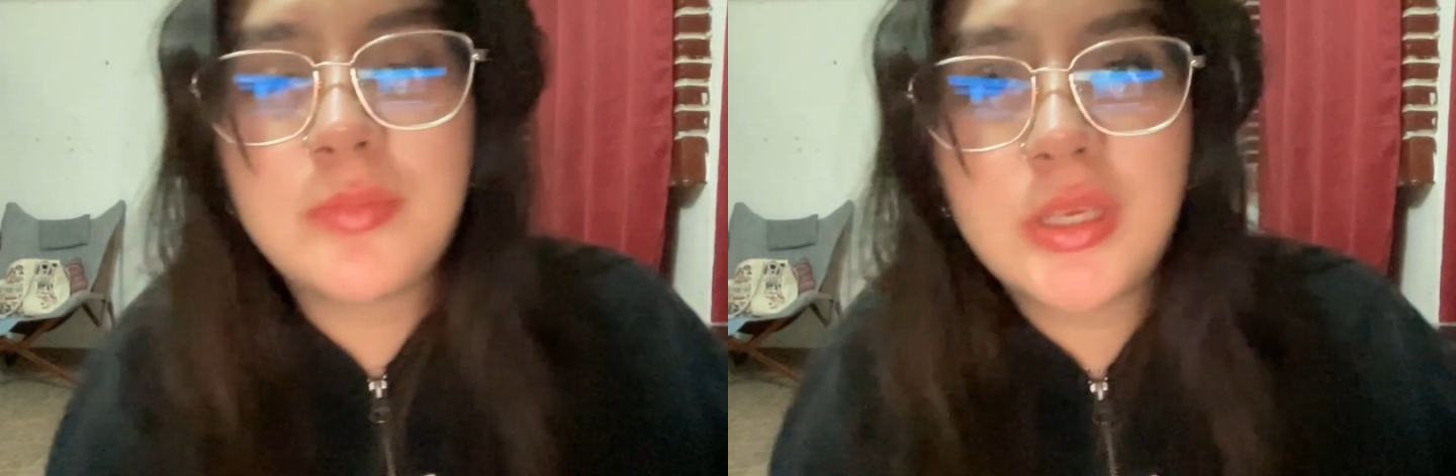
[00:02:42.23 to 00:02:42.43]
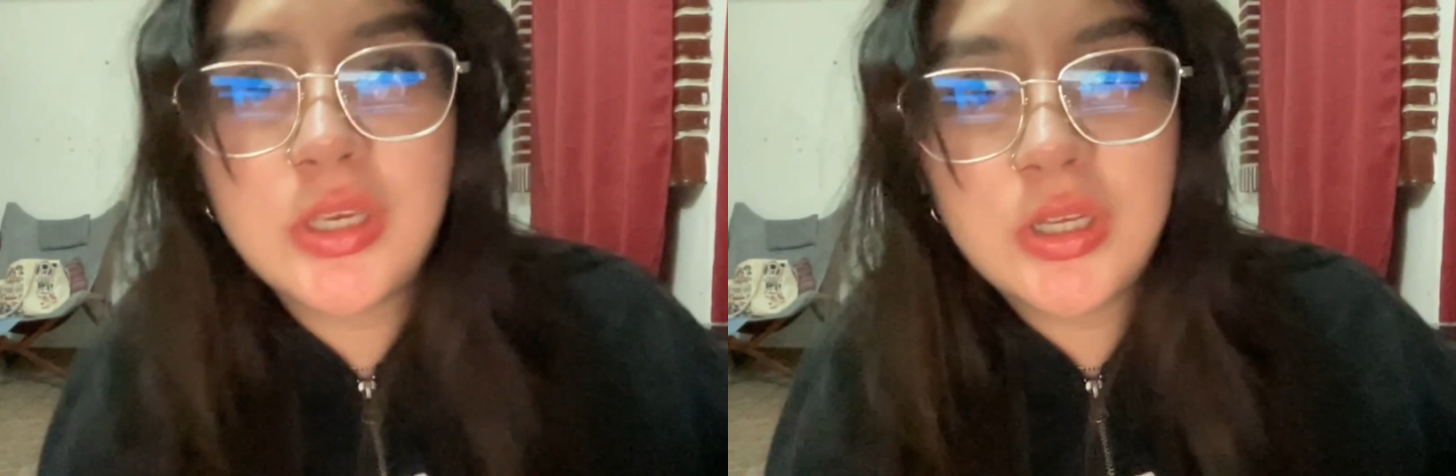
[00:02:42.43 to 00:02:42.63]

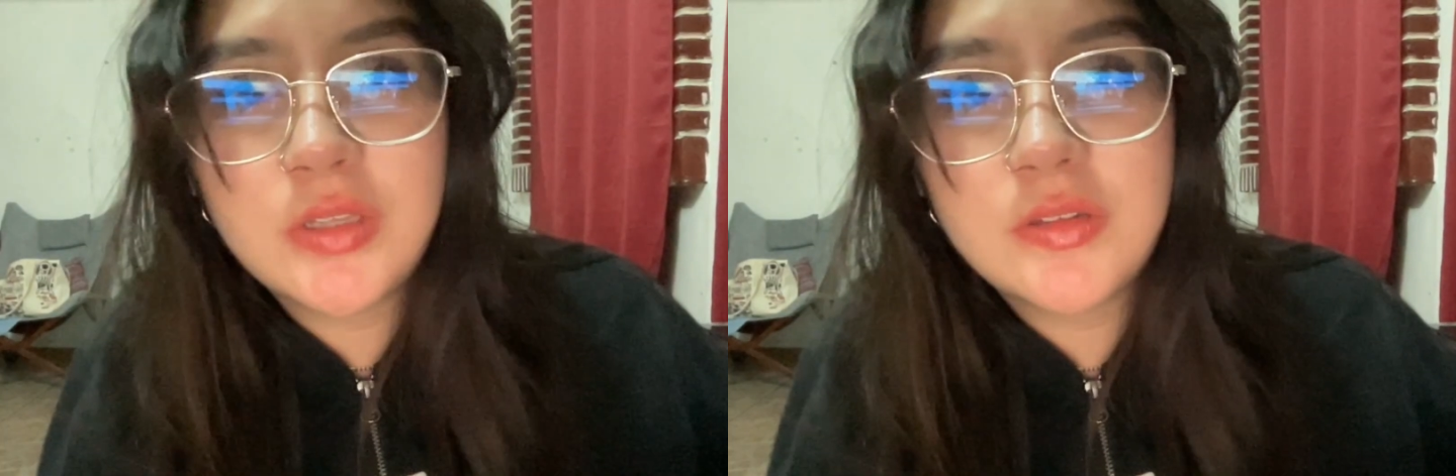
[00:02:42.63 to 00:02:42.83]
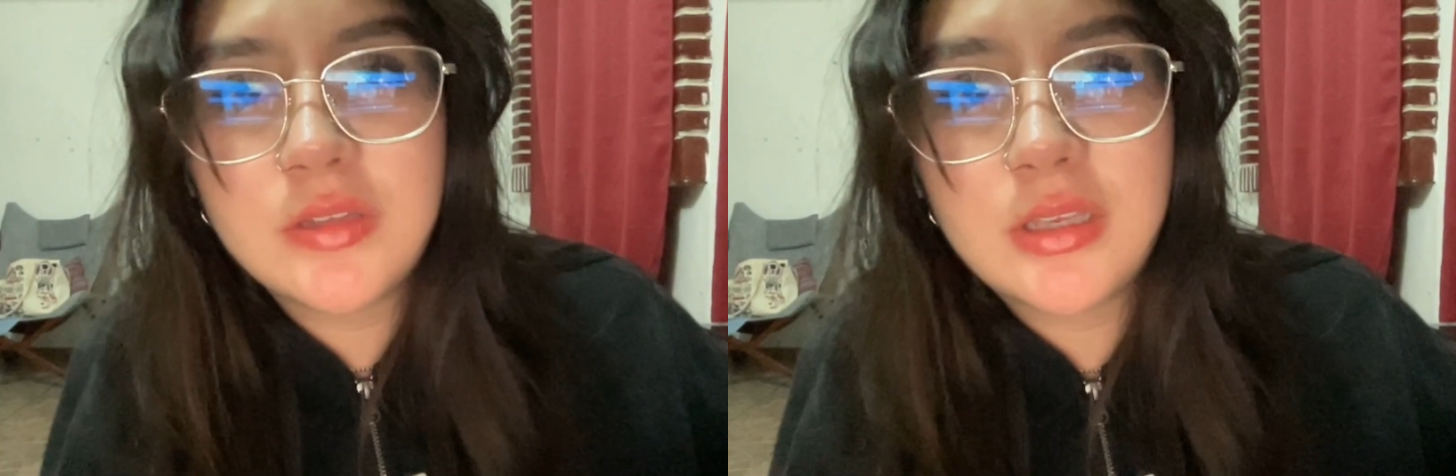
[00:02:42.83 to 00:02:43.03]

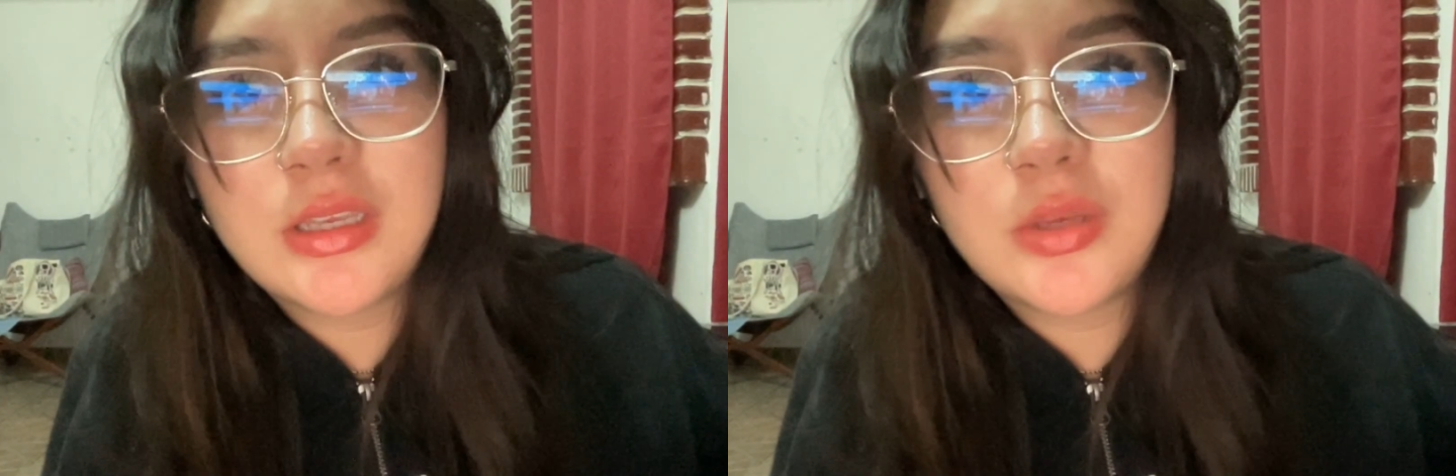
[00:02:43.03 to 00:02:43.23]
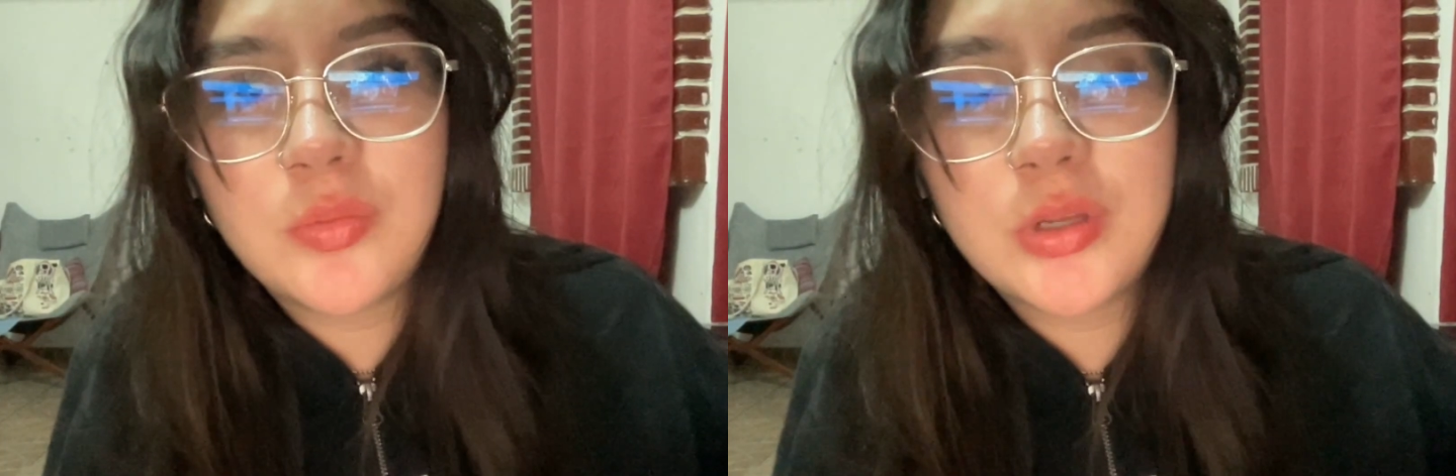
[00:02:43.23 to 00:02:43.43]
because
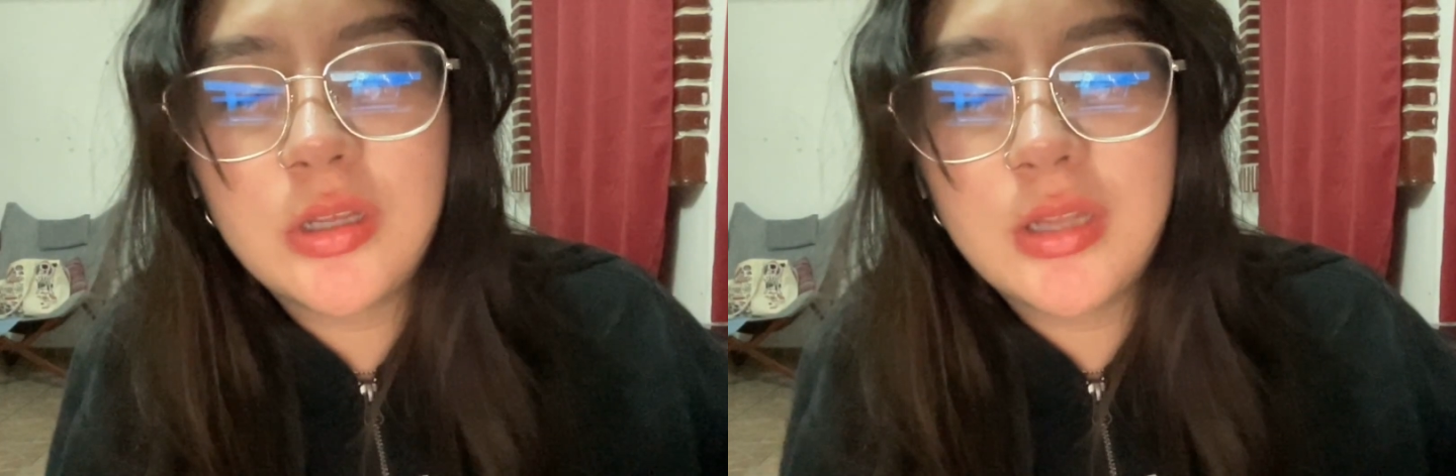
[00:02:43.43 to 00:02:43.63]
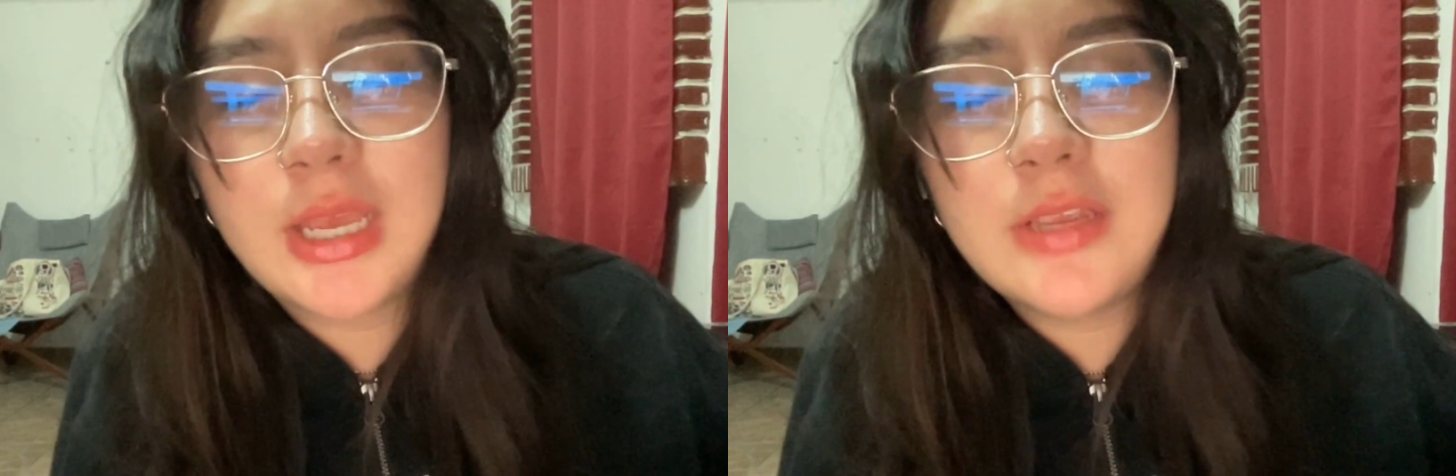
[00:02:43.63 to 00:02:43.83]
in real
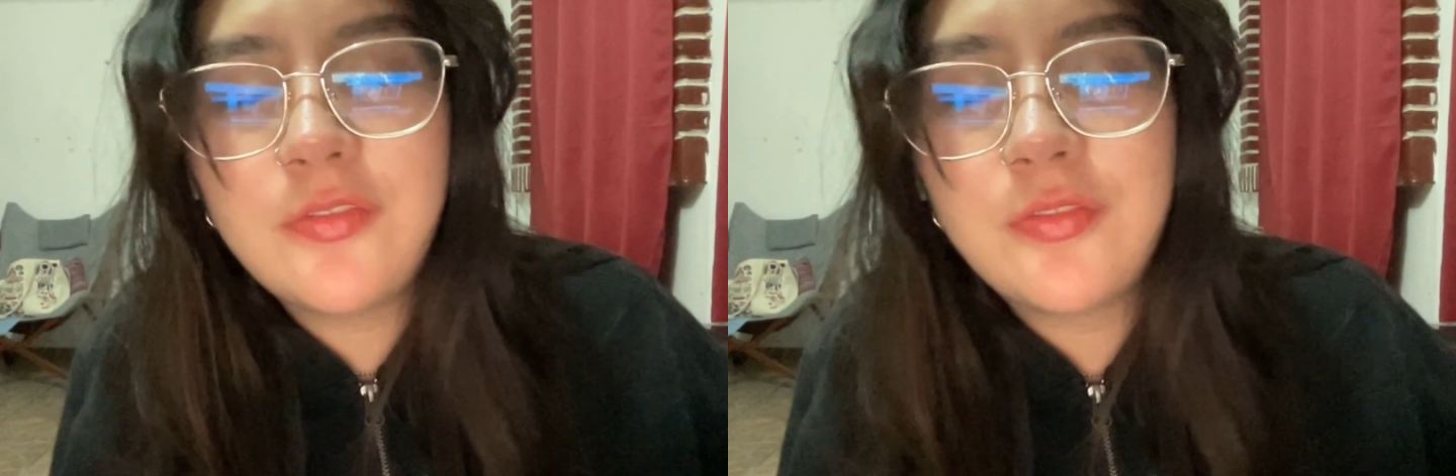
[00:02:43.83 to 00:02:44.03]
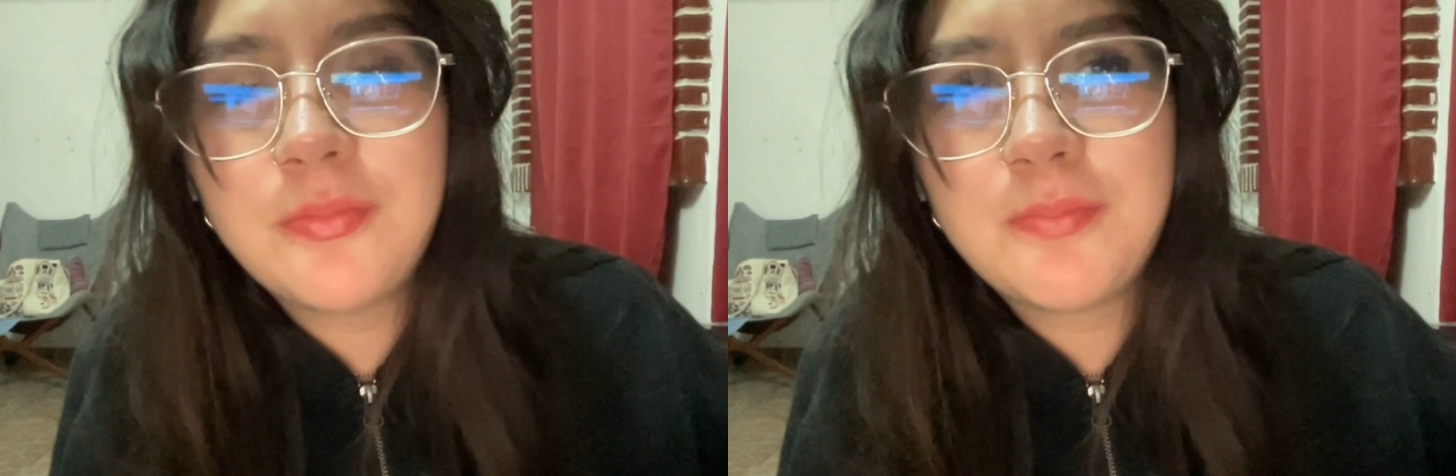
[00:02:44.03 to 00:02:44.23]
life,